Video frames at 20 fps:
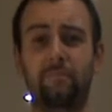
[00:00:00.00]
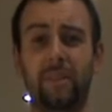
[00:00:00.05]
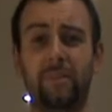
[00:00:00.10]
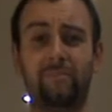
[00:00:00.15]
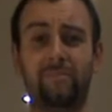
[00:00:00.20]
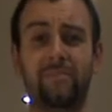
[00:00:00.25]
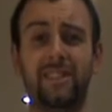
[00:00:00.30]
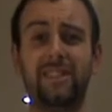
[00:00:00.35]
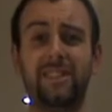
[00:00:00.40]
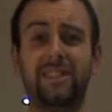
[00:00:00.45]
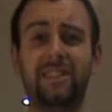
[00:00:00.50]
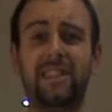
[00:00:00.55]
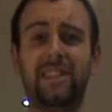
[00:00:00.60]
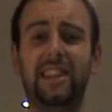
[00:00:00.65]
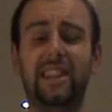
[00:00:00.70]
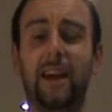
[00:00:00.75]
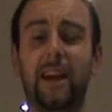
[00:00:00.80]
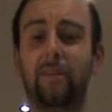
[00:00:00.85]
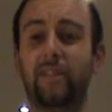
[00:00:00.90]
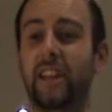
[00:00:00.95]
This is
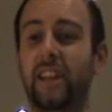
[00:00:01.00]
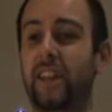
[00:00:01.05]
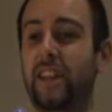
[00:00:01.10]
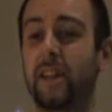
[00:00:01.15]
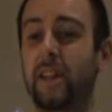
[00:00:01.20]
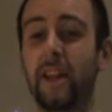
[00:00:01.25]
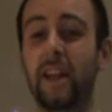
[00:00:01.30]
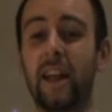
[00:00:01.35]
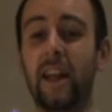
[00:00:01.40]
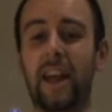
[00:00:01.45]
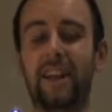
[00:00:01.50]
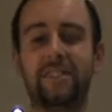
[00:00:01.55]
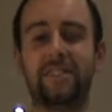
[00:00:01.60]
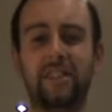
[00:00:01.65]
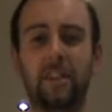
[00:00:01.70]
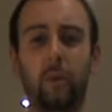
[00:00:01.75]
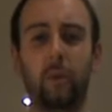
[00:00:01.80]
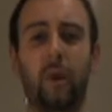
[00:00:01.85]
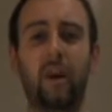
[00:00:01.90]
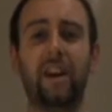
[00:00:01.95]
lovely. And you
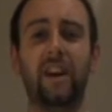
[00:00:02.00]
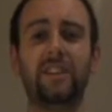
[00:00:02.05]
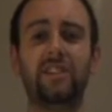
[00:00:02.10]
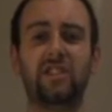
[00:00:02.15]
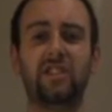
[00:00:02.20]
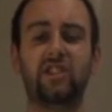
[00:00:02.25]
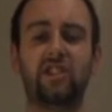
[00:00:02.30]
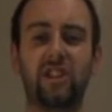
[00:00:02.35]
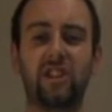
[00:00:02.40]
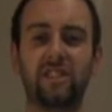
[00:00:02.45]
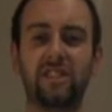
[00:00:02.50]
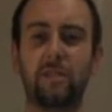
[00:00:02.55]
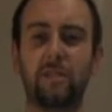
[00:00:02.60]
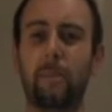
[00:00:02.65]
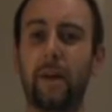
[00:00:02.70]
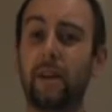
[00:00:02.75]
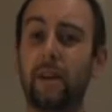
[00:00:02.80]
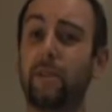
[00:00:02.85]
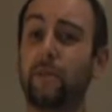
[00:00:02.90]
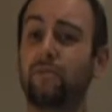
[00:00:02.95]
know what? It's just
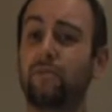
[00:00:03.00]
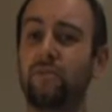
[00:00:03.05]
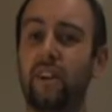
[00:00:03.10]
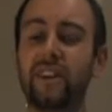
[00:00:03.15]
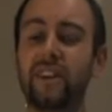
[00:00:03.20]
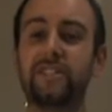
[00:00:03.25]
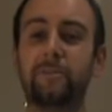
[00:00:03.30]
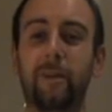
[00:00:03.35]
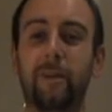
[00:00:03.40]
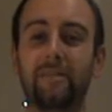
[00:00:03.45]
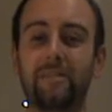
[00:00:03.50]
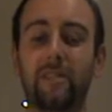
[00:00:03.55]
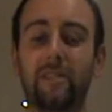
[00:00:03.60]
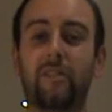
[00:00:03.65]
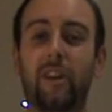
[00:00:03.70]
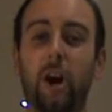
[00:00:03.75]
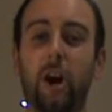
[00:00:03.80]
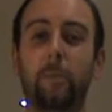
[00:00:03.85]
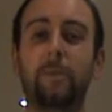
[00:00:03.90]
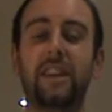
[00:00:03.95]
about the right amount of
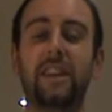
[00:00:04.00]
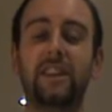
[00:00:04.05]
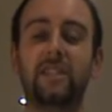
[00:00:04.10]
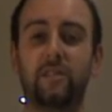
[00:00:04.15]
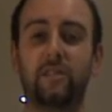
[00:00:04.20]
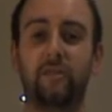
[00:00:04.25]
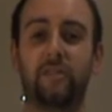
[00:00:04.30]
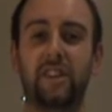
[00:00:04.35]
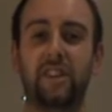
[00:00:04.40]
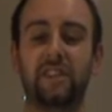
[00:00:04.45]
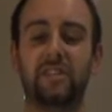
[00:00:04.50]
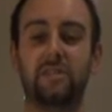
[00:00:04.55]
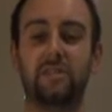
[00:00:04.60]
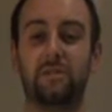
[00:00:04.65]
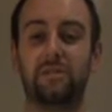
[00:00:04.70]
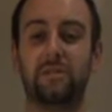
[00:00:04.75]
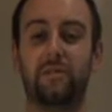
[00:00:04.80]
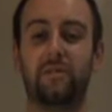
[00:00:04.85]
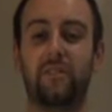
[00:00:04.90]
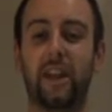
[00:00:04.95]
carbonation for this
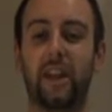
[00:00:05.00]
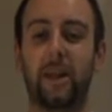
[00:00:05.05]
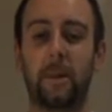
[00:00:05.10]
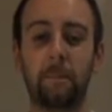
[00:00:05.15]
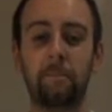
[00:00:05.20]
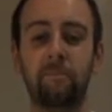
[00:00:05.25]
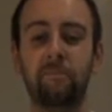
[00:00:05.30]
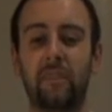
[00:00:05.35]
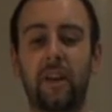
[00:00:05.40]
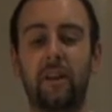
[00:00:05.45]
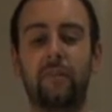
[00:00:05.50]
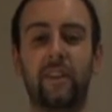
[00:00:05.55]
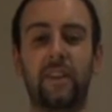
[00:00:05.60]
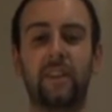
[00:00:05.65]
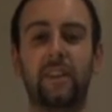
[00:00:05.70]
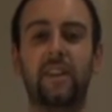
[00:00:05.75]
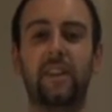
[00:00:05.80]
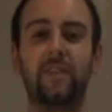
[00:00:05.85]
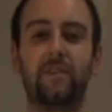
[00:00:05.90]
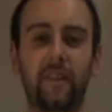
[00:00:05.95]
sort of thing. I feel
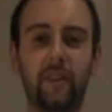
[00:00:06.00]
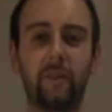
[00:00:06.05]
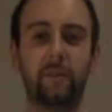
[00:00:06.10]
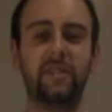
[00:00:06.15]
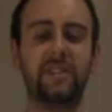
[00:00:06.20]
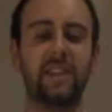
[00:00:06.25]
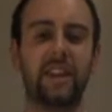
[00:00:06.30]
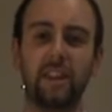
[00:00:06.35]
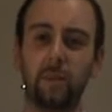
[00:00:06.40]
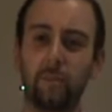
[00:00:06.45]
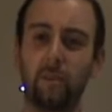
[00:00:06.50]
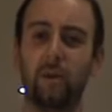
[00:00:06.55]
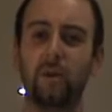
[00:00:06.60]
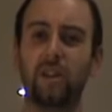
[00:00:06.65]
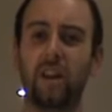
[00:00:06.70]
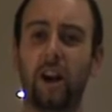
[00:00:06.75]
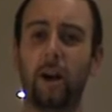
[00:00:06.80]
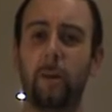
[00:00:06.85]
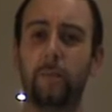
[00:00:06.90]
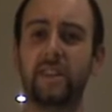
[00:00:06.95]
that if it was any more
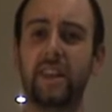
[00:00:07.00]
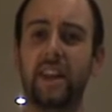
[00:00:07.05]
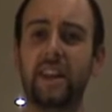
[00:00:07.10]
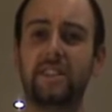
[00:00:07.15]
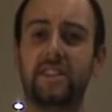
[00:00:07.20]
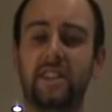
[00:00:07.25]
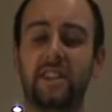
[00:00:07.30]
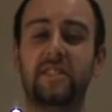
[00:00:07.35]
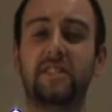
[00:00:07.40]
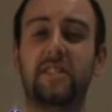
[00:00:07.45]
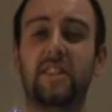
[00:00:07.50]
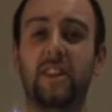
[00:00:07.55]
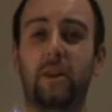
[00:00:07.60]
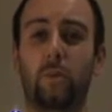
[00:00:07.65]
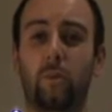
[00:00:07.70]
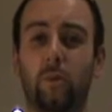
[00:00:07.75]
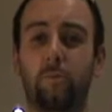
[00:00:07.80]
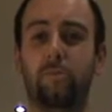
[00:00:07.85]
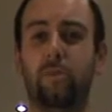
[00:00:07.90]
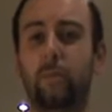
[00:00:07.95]
carbonated, then it
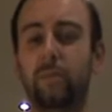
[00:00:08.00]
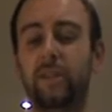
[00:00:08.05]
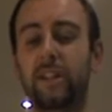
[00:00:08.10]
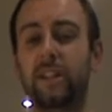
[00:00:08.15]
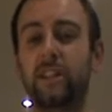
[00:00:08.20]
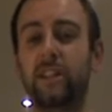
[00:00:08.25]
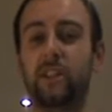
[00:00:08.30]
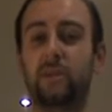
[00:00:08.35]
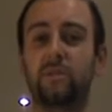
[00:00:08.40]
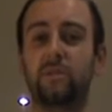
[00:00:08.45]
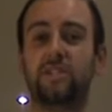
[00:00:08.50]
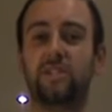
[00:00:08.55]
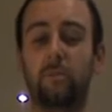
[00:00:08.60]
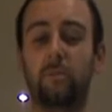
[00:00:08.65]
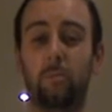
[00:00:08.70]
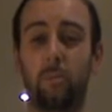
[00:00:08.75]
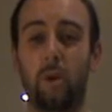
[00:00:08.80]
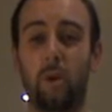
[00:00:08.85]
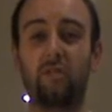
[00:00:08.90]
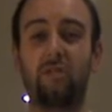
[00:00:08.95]
would probably lose some
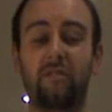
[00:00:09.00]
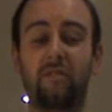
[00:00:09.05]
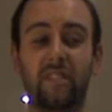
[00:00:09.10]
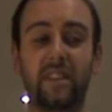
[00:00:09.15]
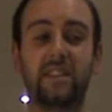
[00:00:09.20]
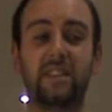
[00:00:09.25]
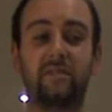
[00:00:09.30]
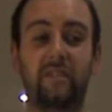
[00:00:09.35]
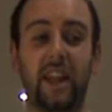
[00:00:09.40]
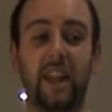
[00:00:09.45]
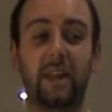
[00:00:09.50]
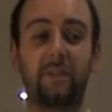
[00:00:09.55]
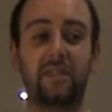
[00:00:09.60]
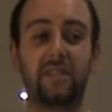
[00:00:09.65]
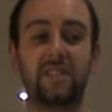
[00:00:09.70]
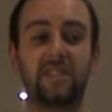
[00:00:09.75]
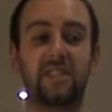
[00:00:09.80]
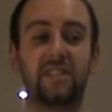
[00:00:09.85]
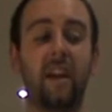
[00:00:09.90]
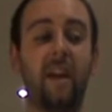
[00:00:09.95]
more of these
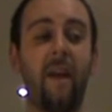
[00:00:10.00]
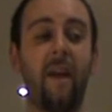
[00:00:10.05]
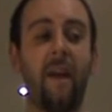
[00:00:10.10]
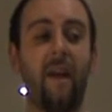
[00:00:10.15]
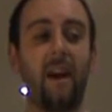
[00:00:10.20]
flavours.